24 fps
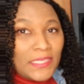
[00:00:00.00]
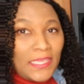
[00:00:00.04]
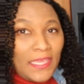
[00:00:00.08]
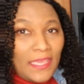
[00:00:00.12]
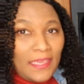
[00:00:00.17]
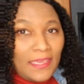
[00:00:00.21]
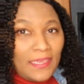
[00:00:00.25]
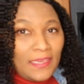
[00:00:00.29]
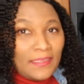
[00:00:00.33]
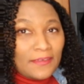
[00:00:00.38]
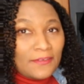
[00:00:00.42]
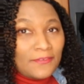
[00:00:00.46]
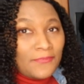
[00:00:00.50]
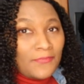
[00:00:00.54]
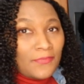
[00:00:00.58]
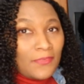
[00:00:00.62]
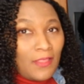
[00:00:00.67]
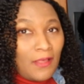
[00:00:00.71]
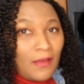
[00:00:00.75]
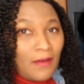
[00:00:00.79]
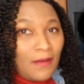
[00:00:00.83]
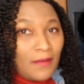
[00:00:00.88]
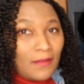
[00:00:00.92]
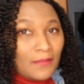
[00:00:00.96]
had a
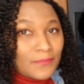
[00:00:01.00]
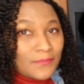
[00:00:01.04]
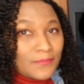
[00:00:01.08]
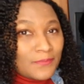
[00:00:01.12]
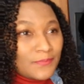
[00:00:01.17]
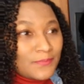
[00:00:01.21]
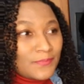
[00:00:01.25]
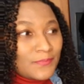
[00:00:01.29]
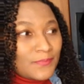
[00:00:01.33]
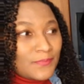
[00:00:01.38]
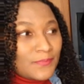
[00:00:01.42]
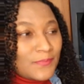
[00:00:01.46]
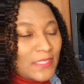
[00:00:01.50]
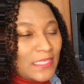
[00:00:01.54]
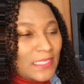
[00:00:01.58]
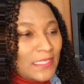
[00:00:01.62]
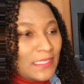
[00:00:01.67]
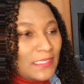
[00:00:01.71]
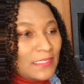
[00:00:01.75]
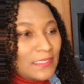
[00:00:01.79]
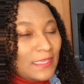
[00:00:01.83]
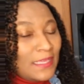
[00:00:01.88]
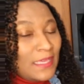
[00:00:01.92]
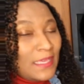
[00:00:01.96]
flaw,
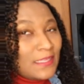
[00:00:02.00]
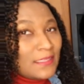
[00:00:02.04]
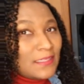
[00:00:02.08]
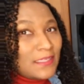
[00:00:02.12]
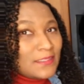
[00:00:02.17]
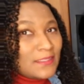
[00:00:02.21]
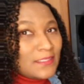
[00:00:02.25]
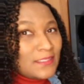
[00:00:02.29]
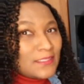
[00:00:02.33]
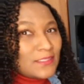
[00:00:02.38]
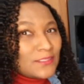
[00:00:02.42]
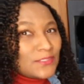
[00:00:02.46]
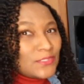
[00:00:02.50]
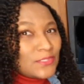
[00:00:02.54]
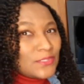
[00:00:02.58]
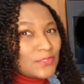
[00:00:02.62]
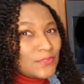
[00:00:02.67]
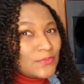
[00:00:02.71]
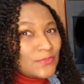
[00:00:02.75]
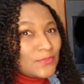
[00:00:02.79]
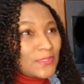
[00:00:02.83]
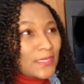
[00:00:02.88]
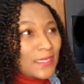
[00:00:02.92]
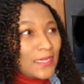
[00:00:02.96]
and it had nothing to
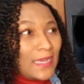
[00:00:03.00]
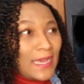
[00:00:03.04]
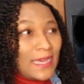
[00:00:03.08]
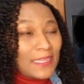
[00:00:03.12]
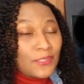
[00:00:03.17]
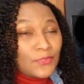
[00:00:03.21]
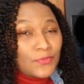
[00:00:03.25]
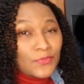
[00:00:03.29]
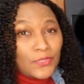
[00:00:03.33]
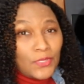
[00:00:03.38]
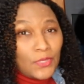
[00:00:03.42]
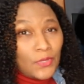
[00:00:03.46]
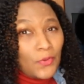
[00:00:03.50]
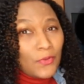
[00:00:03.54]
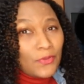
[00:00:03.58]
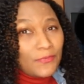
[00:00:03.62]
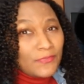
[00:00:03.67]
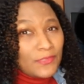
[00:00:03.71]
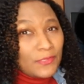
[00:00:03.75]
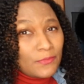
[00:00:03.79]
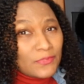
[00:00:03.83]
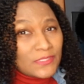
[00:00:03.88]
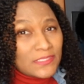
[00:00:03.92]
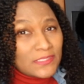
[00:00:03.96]
do, I don't know if
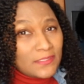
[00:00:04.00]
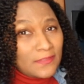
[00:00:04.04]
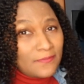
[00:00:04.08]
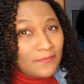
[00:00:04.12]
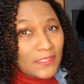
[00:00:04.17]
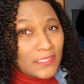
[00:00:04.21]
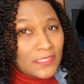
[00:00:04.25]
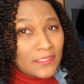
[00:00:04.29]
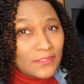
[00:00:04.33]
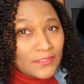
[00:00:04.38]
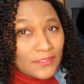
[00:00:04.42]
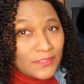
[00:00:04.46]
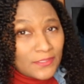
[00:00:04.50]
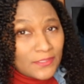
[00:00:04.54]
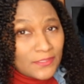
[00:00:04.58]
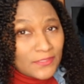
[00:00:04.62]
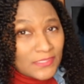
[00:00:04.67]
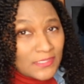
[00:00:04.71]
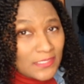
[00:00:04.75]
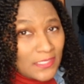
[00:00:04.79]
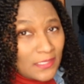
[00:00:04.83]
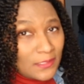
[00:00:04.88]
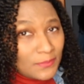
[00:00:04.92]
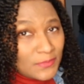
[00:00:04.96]
it was the vendor,
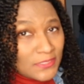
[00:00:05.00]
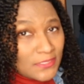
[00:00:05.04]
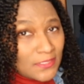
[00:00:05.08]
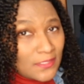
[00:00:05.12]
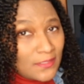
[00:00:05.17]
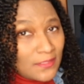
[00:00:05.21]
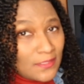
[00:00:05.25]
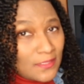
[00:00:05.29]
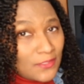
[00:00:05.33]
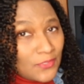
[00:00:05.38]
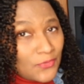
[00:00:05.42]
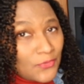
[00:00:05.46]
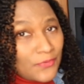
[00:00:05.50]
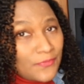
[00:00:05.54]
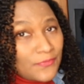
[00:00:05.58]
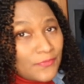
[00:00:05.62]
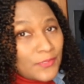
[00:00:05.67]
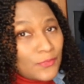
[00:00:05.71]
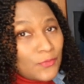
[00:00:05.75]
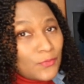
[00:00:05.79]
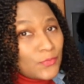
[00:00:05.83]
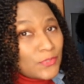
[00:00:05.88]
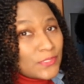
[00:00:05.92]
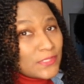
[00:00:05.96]
Samsung, or if
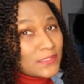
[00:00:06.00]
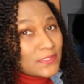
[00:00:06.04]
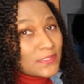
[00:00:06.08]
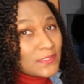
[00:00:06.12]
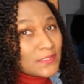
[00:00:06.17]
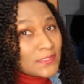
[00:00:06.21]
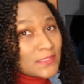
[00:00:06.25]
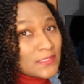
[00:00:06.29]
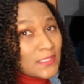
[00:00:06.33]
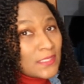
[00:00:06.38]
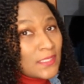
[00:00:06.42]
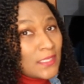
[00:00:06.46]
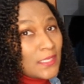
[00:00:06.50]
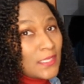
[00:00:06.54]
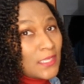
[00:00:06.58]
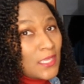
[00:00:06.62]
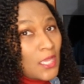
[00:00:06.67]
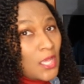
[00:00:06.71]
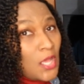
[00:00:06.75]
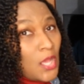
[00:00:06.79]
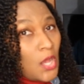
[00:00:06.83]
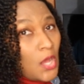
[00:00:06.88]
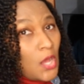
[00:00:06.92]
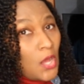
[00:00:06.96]
it was
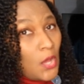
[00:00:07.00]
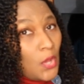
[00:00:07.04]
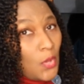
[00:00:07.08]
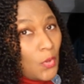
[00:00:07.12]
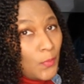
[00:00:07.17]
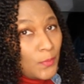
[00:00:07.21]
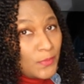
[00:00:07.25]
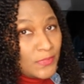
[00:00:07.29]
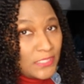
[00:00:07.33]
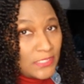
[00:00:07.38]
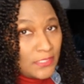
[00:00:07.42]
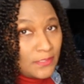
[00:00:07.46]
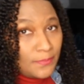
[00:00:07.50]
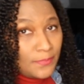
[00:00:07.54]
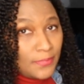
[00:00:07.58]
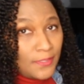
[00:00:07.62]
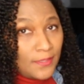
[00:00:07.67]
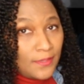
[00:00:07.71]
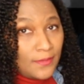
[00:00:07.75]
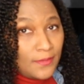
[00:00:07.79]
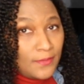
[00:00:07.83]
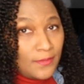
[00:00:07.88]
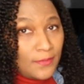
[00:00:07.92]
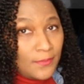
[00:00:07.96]
Home
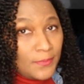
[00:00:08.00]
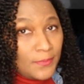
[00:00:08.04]
Depot,